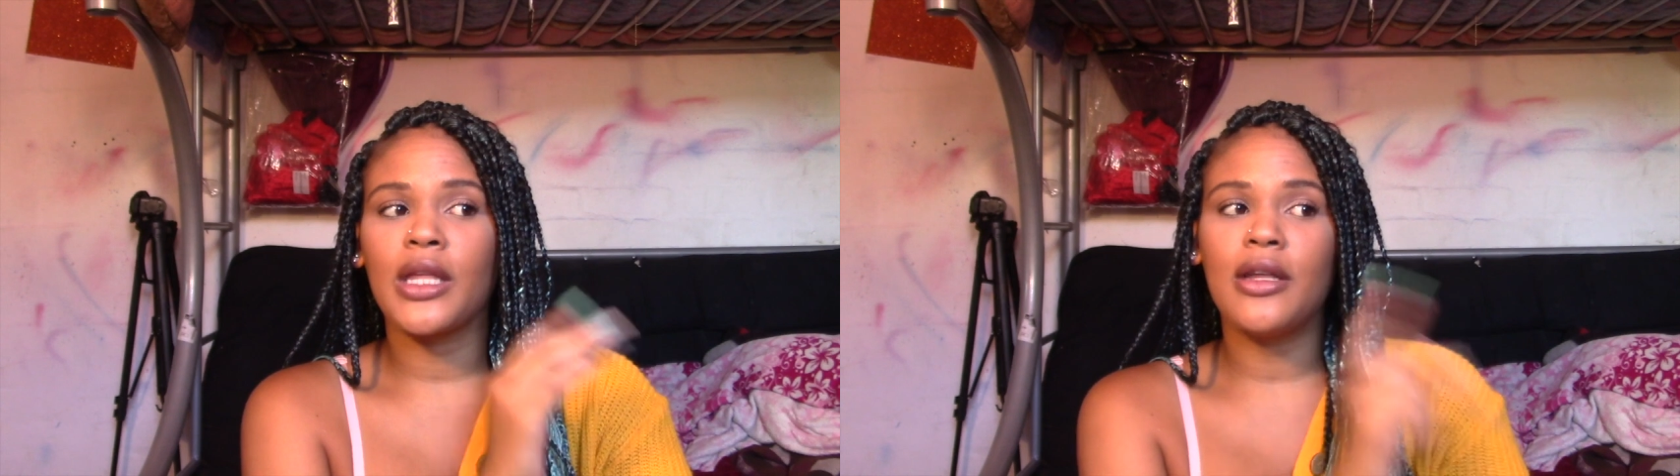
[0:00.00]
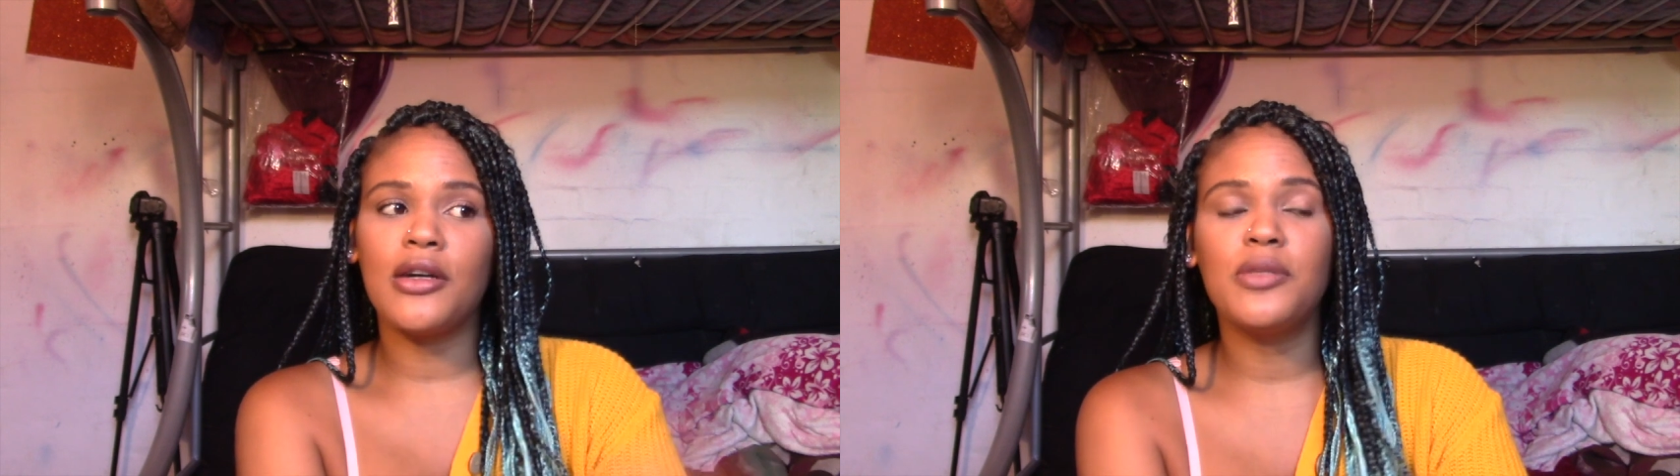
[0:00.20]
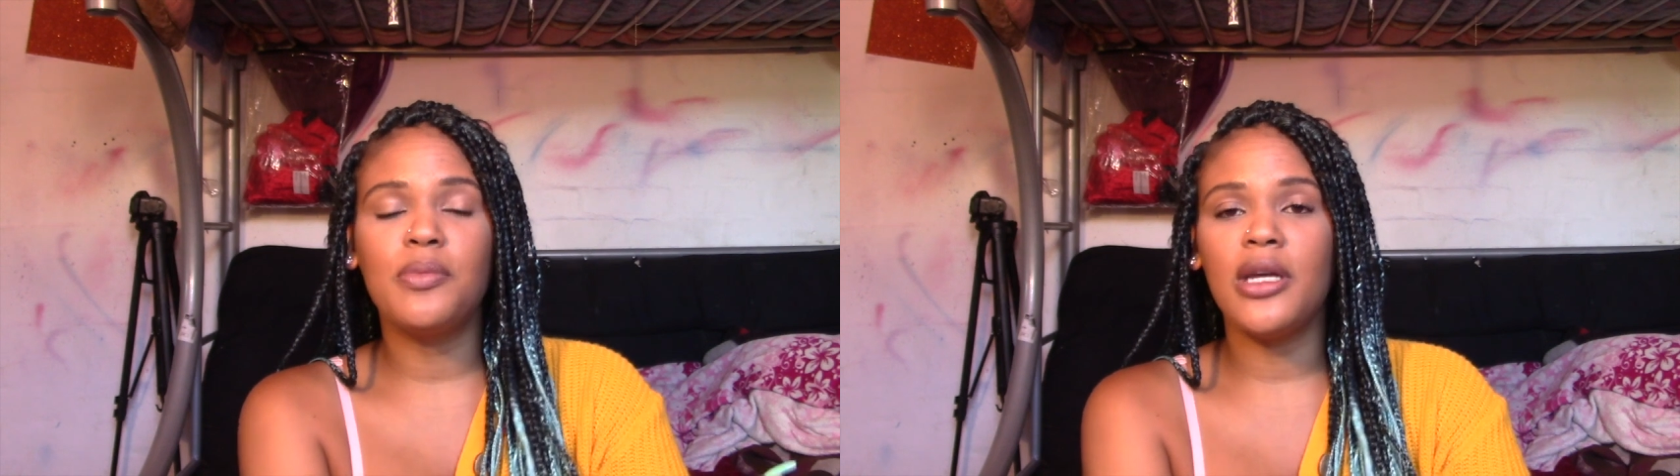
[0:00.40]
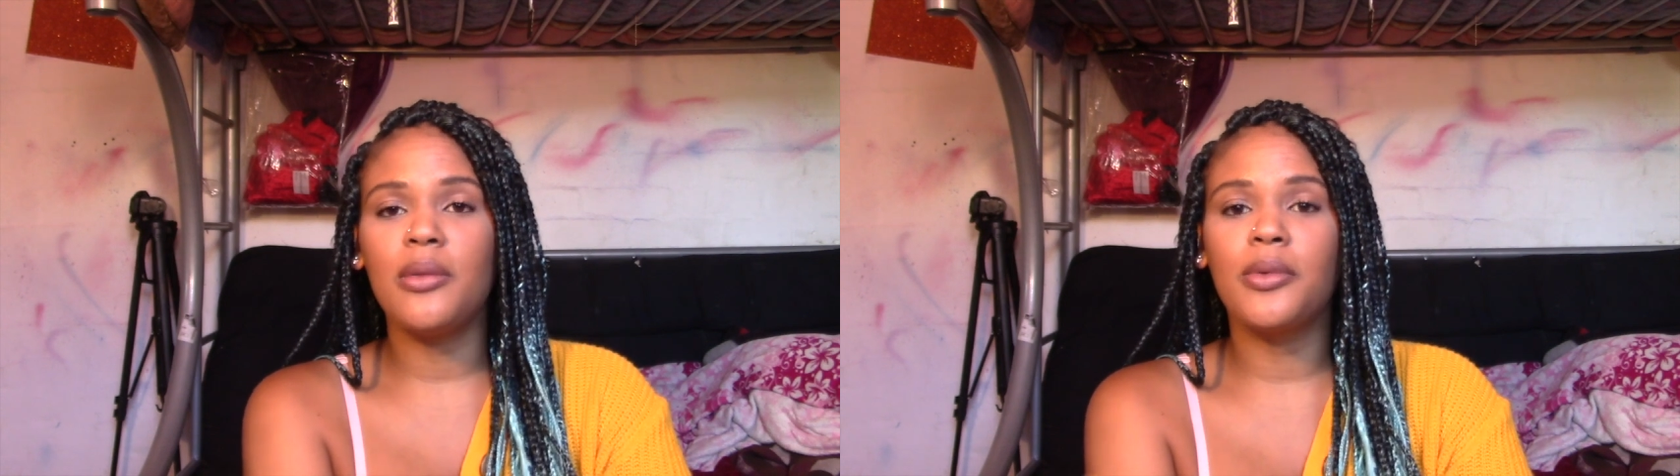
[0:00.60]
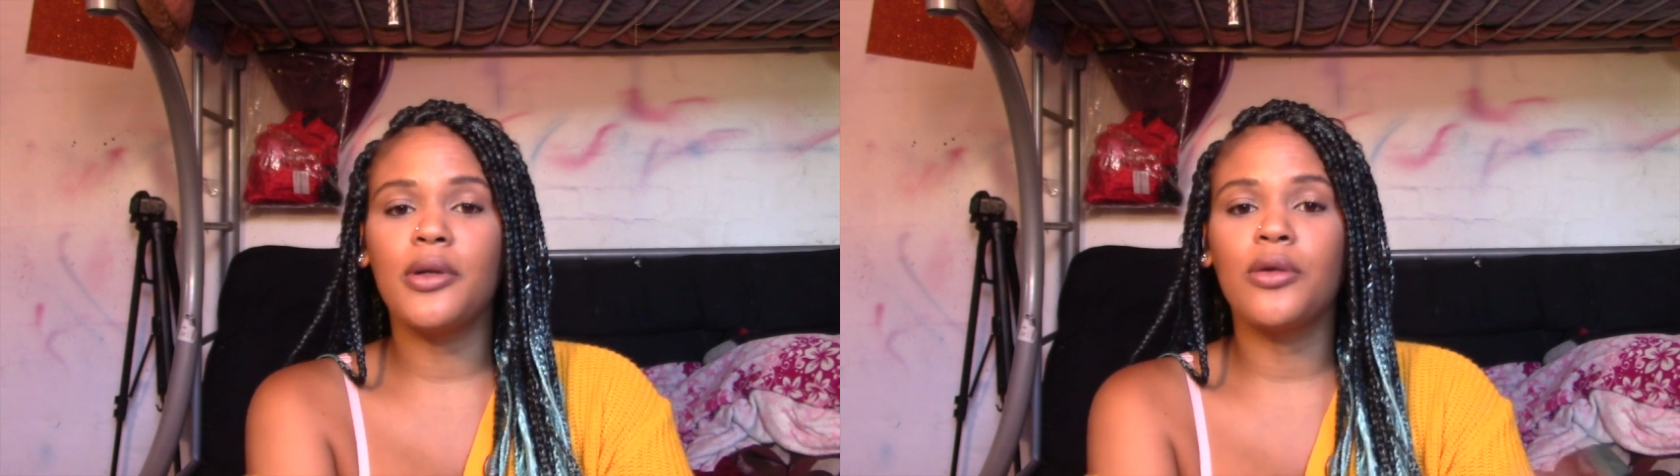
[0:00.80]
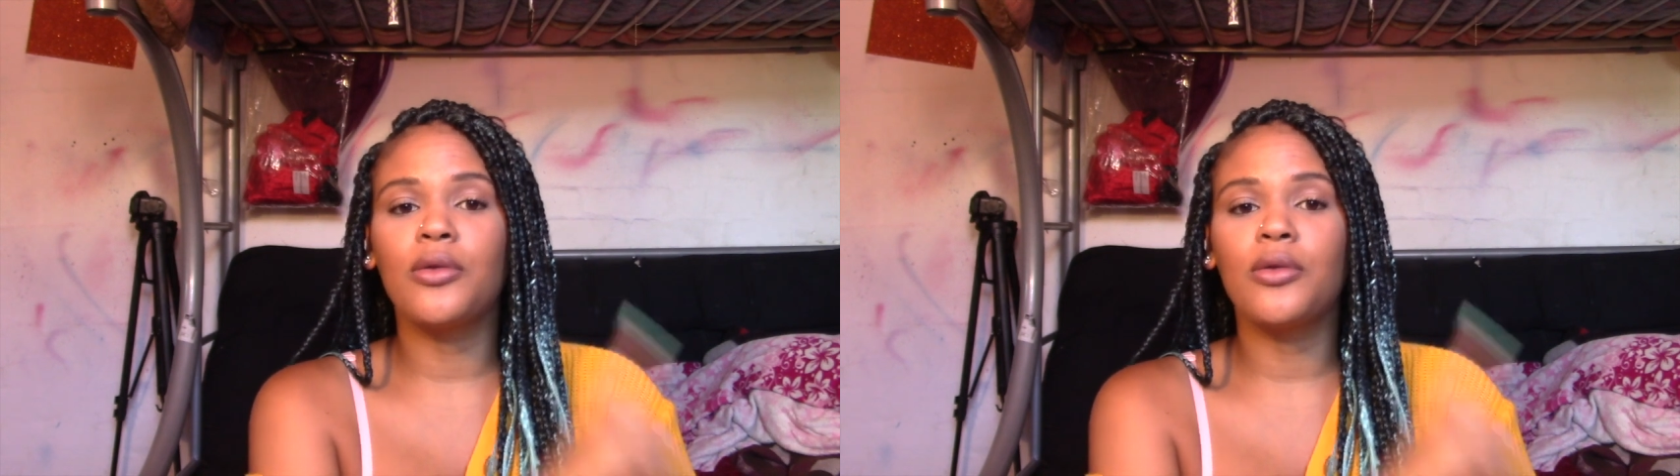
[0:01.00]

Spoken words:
those people